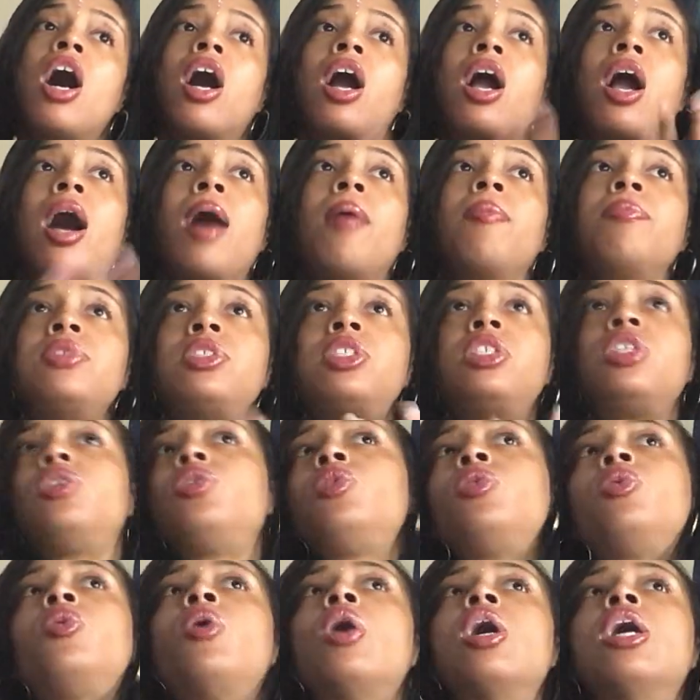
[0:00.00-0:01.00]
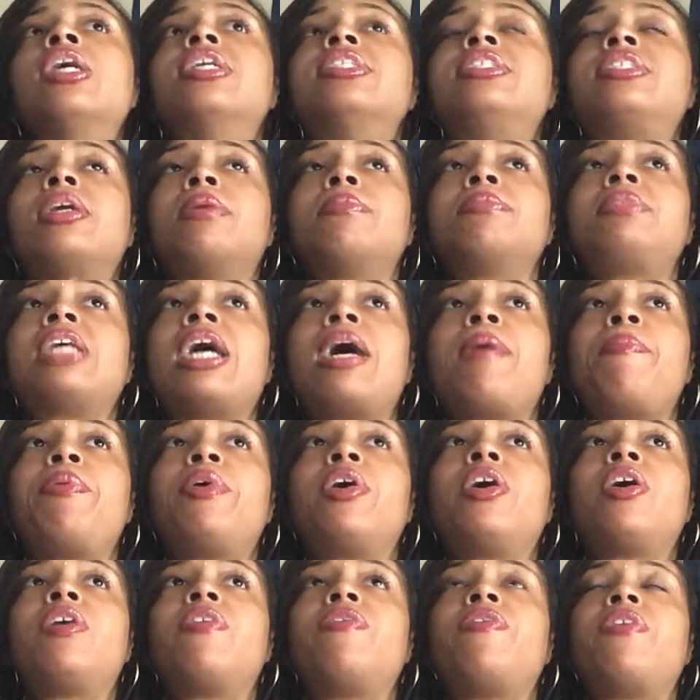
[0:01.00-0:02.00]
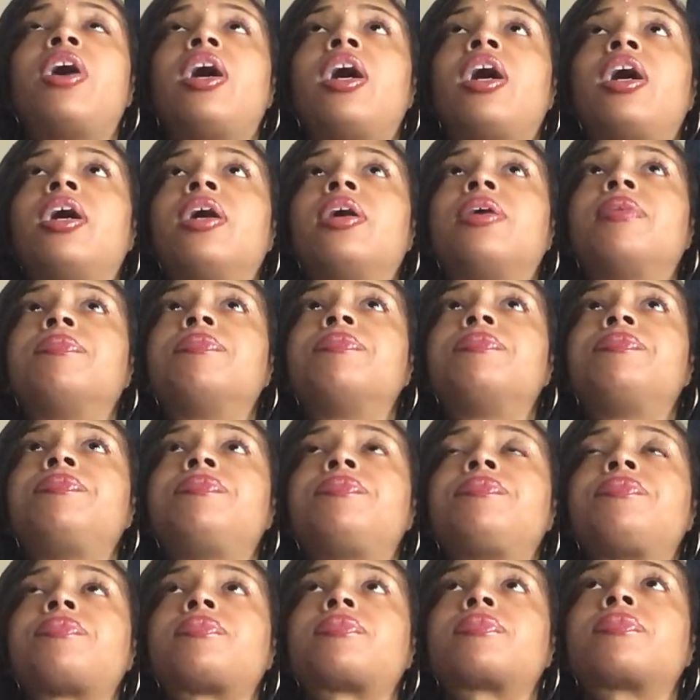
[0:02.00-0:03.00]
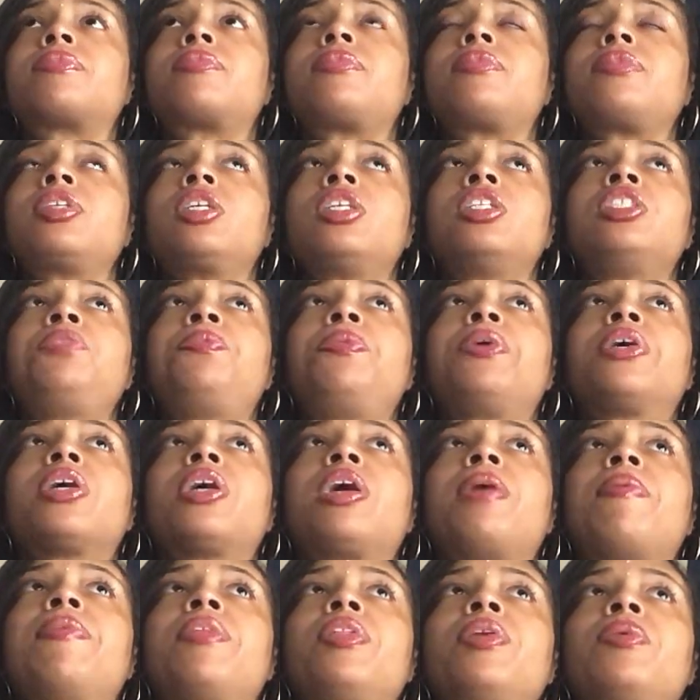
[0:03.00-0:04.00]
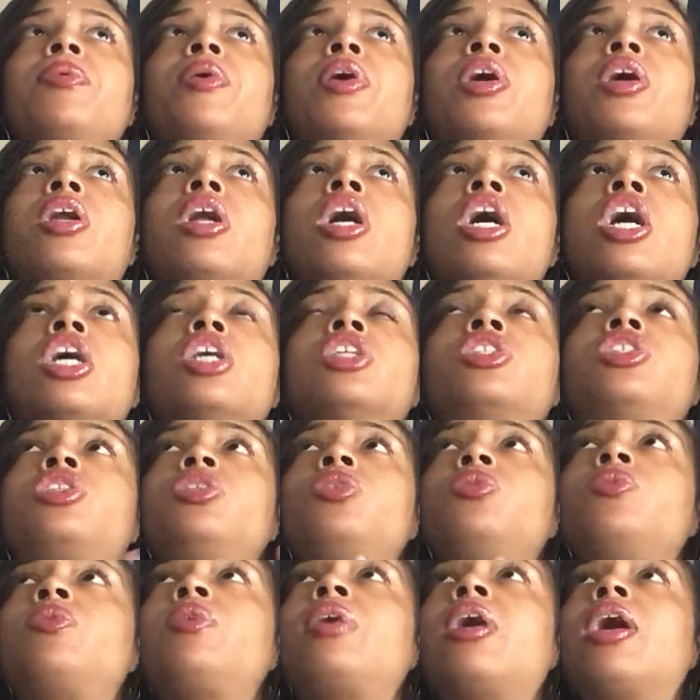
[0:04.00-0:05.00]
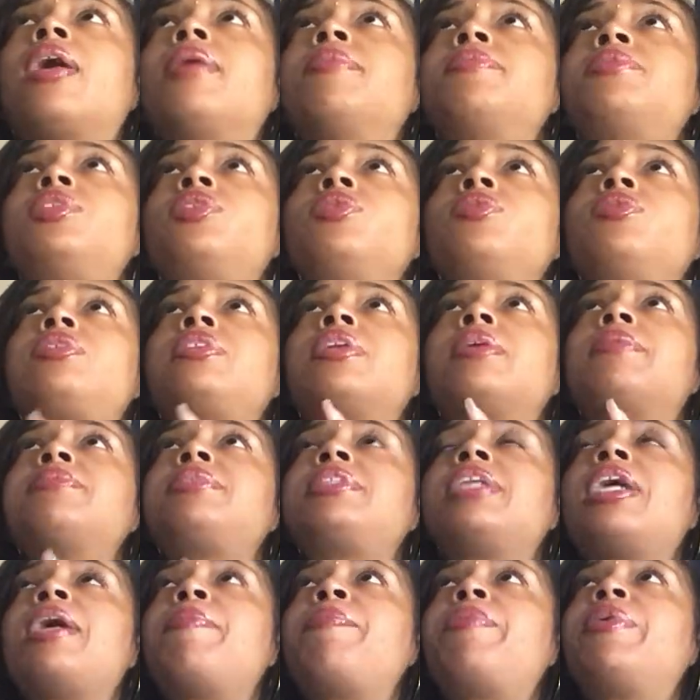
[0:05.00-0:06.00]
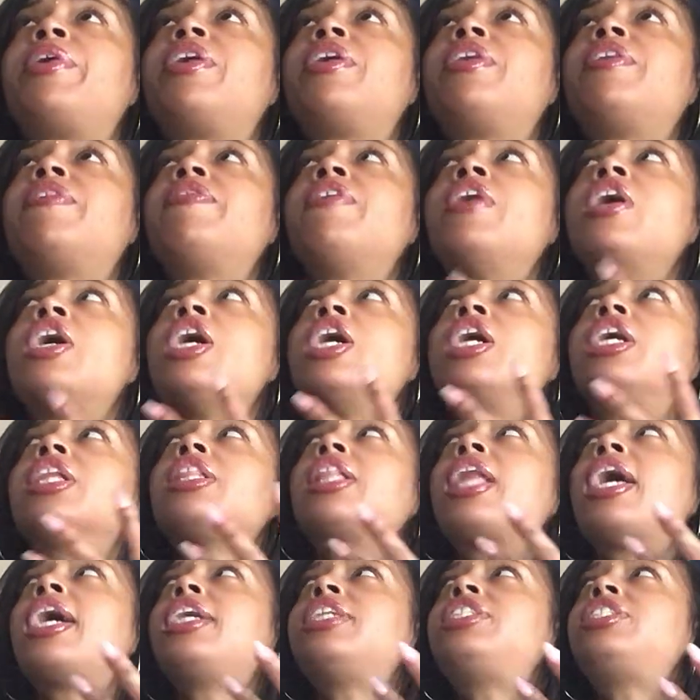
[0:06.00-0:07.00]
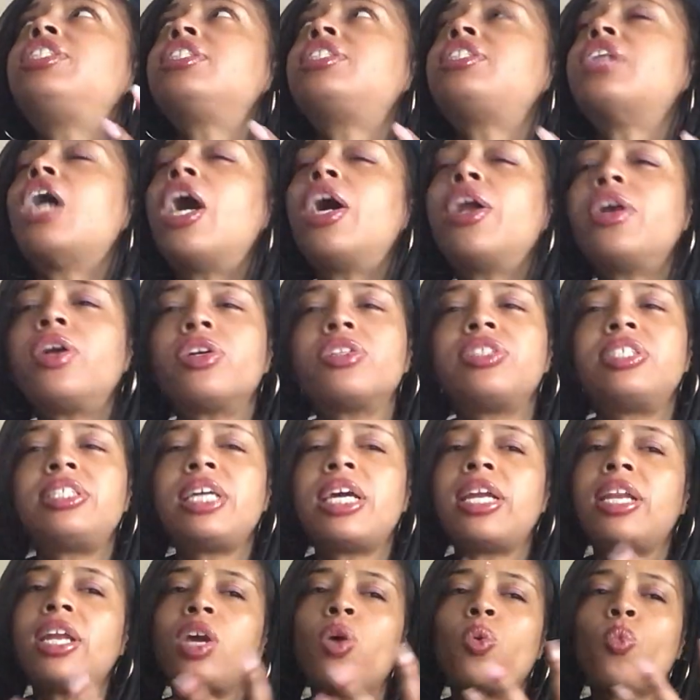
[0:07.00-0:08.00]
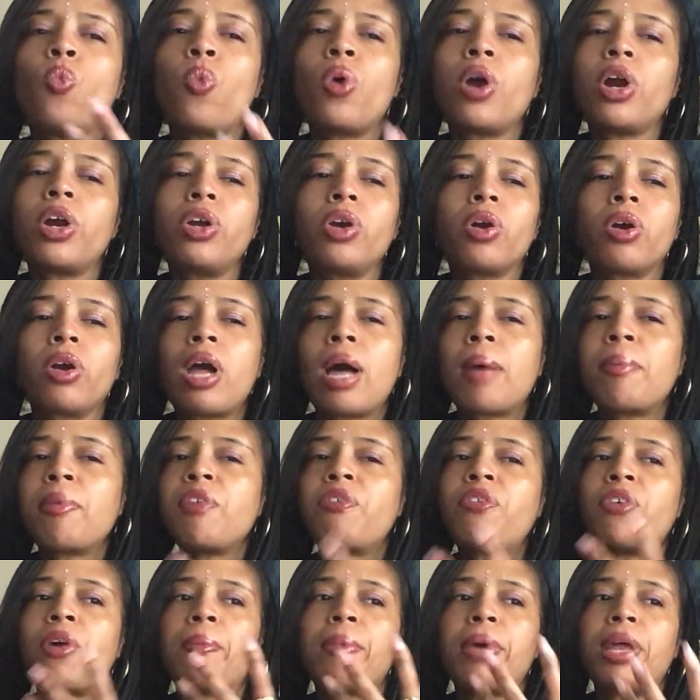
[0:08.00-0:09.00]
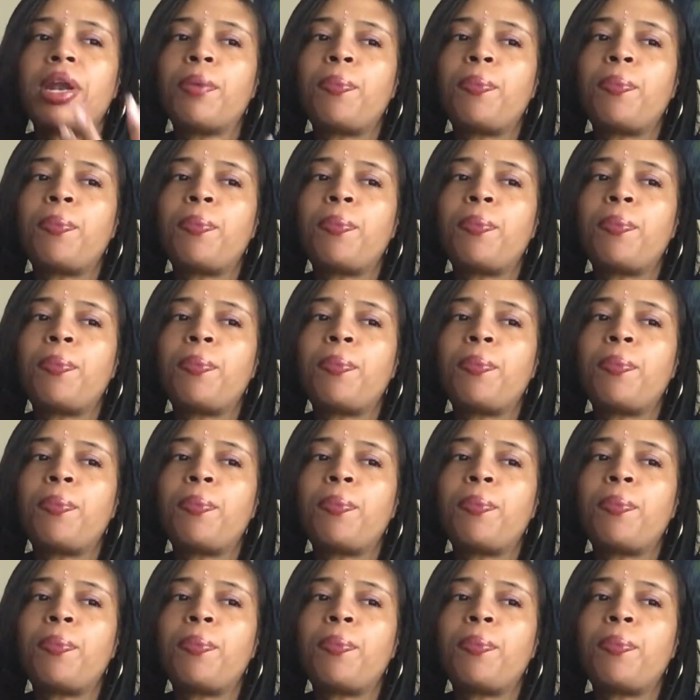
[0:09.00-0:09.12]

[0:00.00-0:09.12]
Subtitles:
come to some type of, Spirit, give me the word, to come to some type of, like, just understanding where you're coming from in